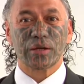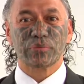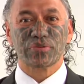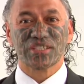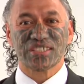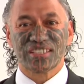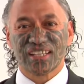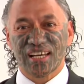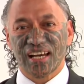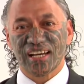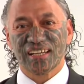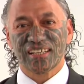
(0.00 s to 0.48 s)
name
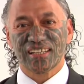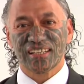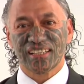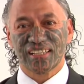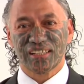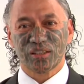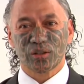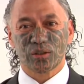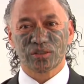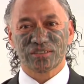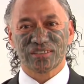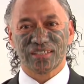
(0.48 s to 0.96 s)
is
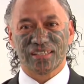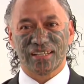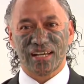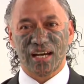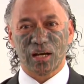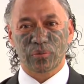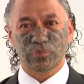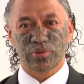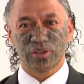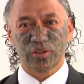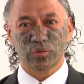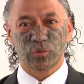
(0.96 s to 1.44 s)
Ngahi o te
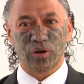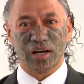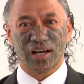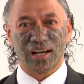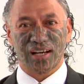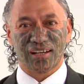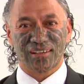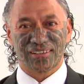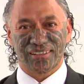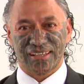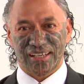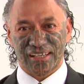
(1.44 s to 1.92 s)
rā
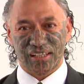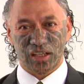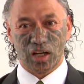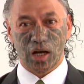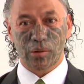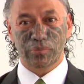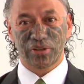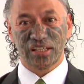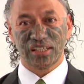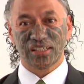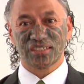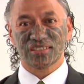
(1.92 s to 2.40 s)
Bidois, and
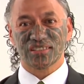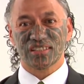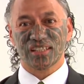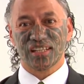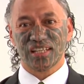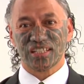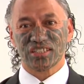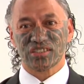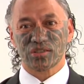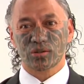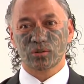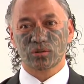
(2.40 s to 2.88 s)
I'm an
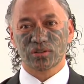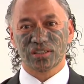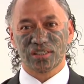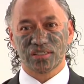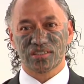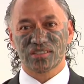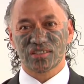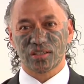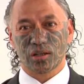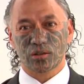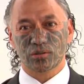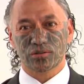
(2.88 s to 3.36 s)
international
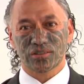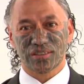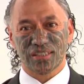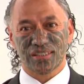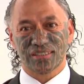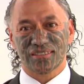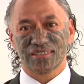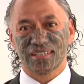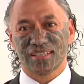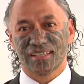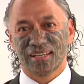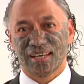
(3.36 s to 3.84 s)

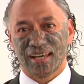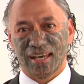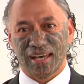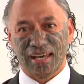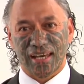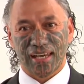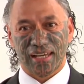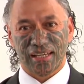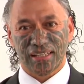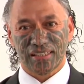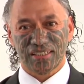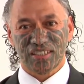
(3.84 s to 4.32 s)
consultant
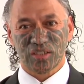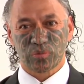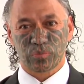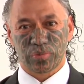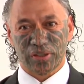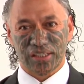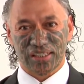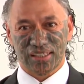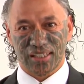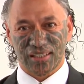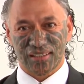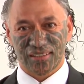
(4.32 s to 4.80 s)
and
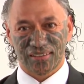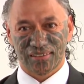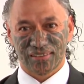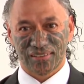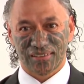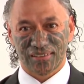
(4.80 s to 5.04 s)
speaker.